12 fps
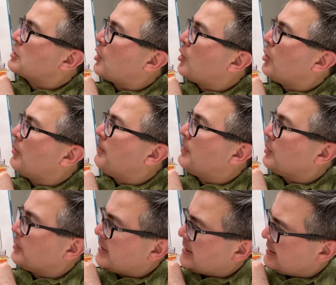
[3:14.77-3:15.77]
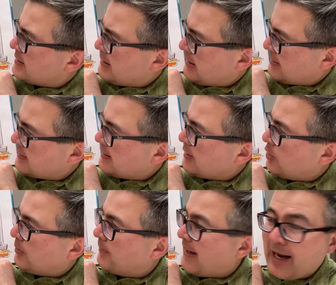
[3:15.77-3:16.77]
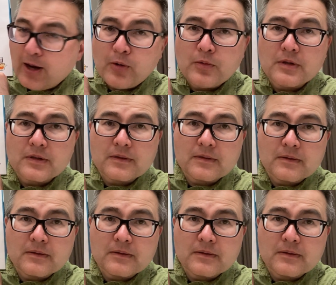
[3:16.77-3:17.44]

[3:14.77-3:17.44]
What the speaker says: tall buildings in a single bound.